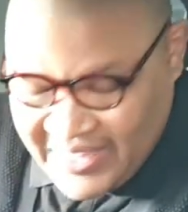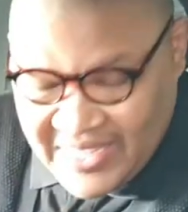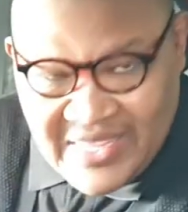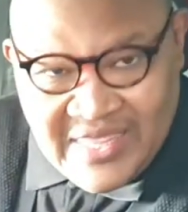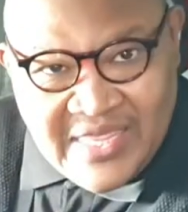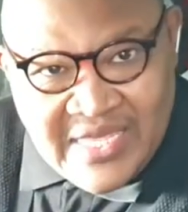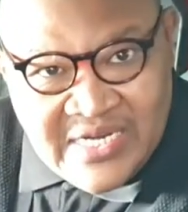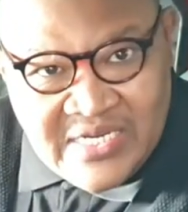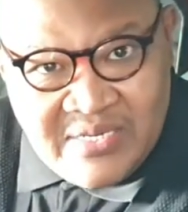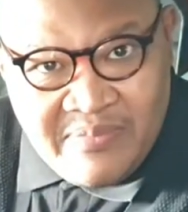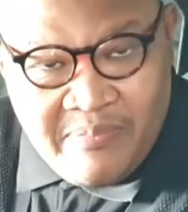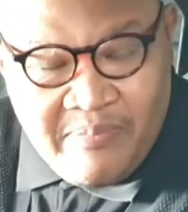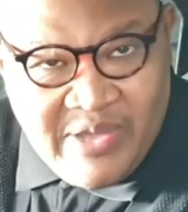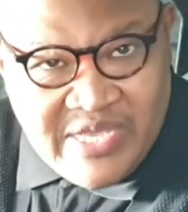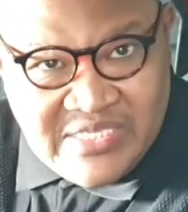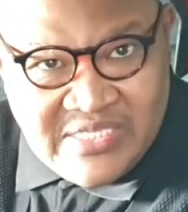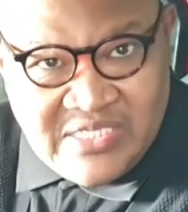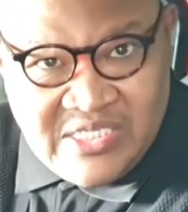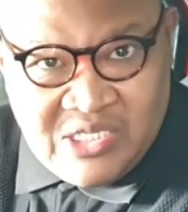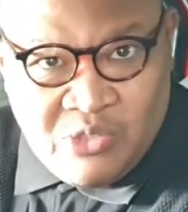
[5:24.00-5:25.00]
the third
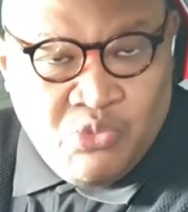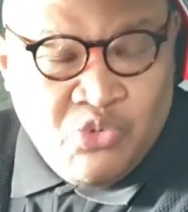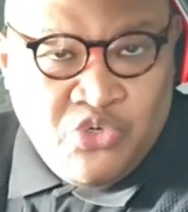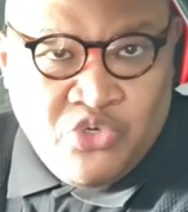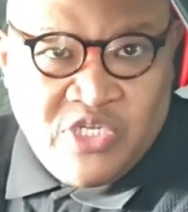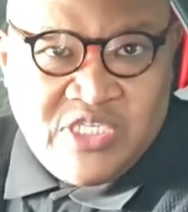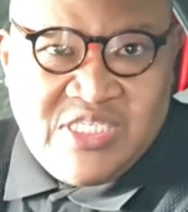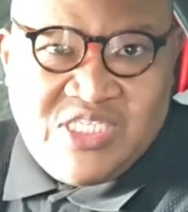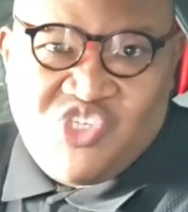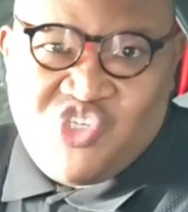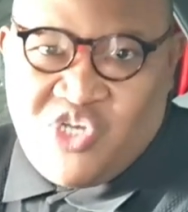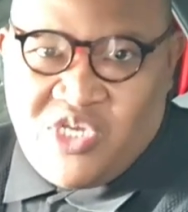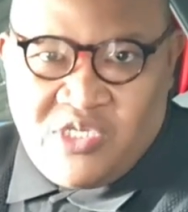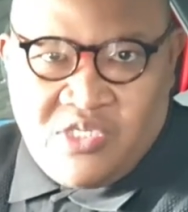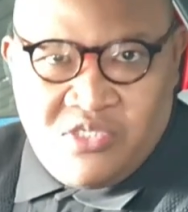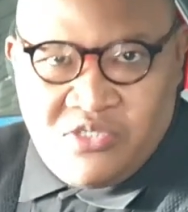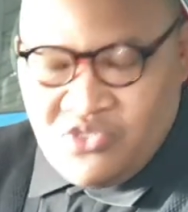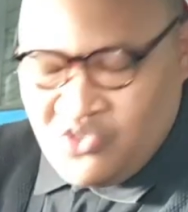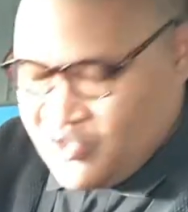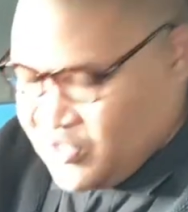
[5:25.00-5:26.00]
passenger will not
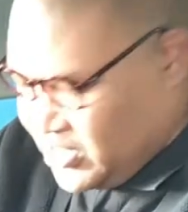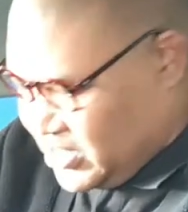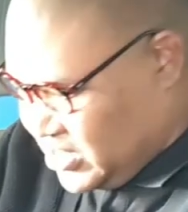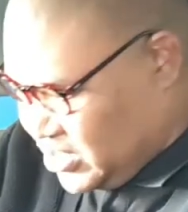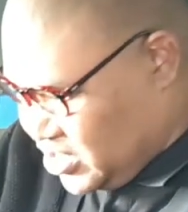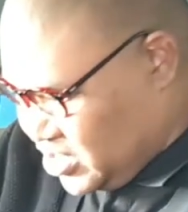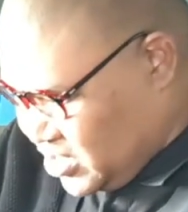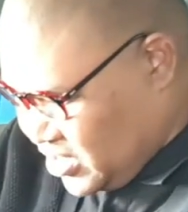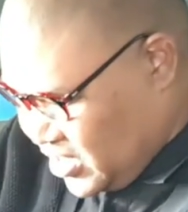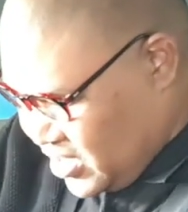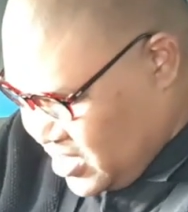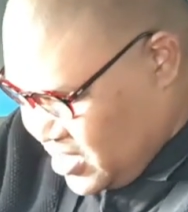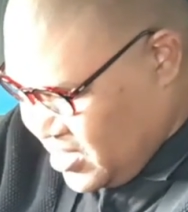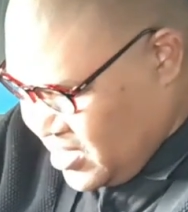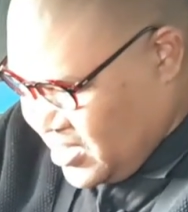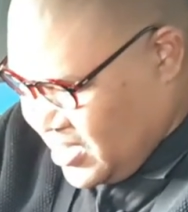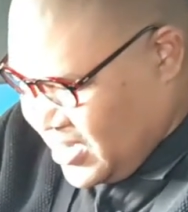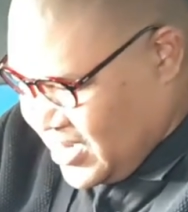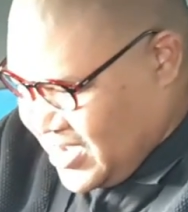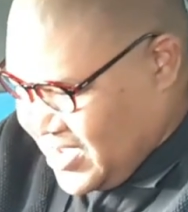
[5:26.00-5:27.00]
struggle to sit here
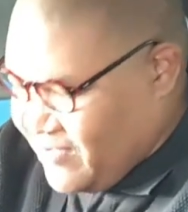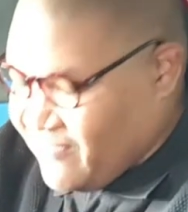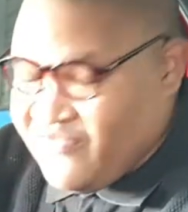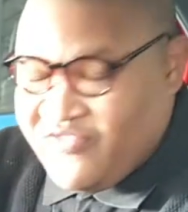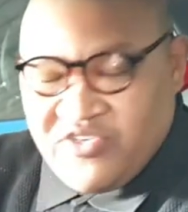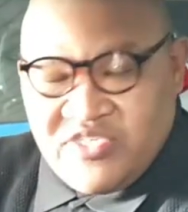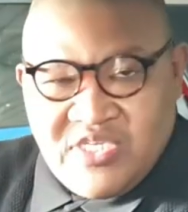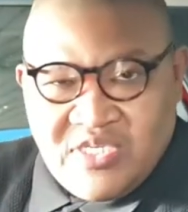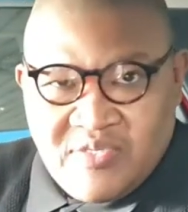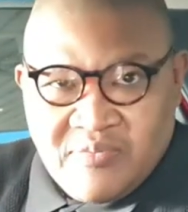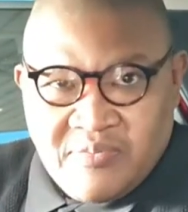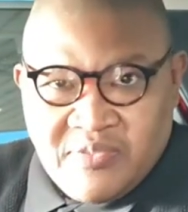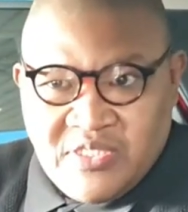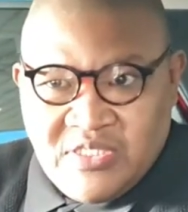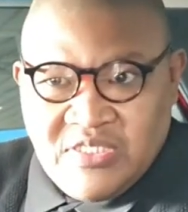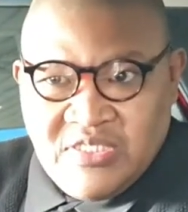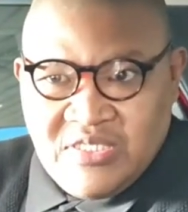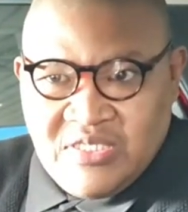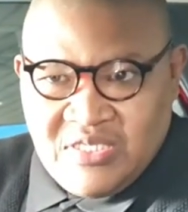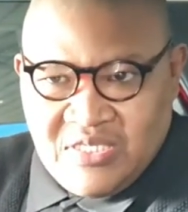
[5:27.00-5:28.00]
comfortably.
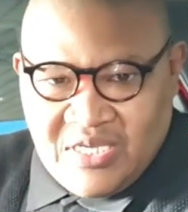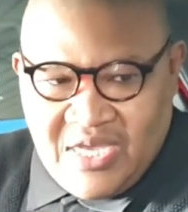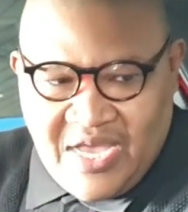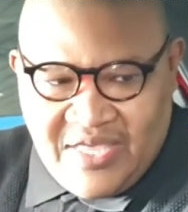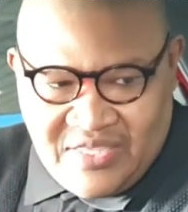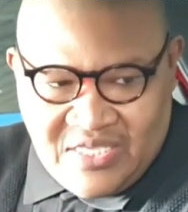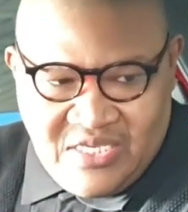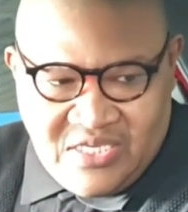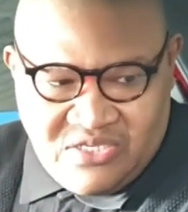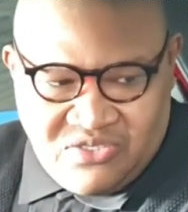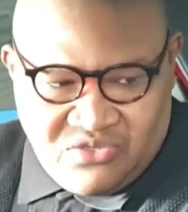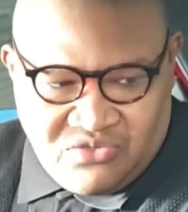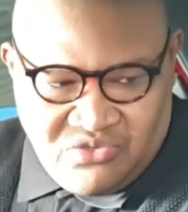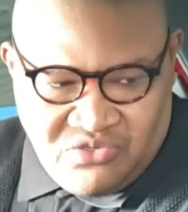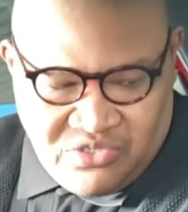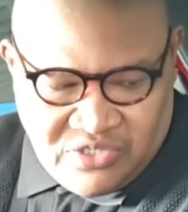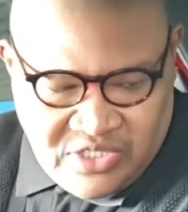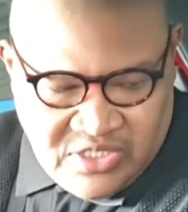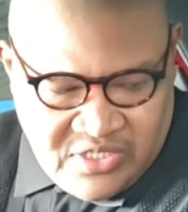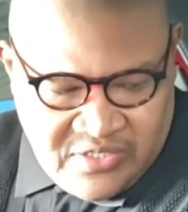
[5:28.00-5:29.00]
I think it's
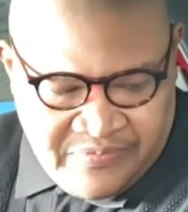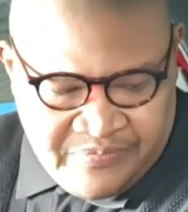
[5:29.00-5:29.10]
good.